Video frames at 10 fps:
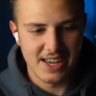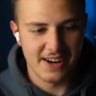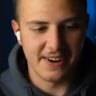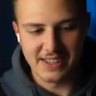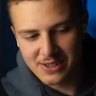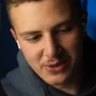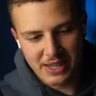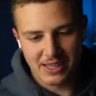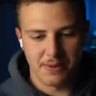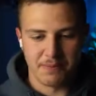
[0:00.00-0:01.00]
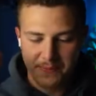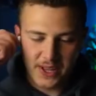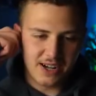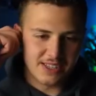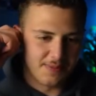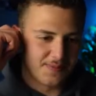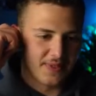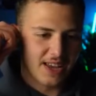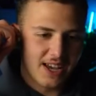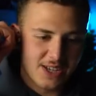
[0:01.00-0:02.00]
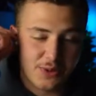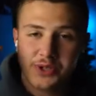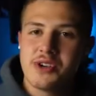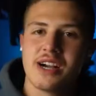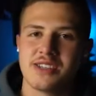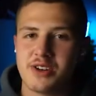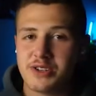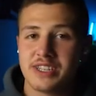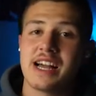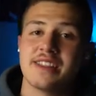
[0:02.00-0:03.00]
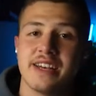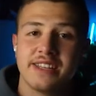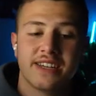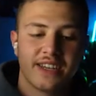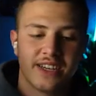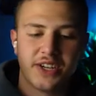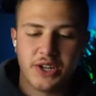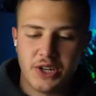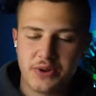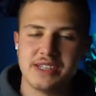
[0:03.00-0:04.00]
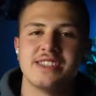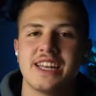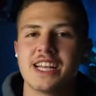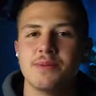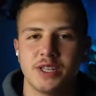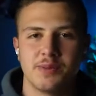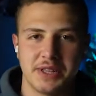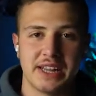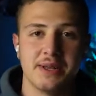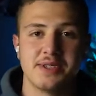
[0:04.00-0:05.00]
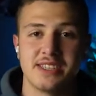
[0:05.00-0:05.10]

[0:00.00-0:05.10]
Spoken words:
All right, it's loading it in. Awesome. So once you guys understand that you can select multiple clips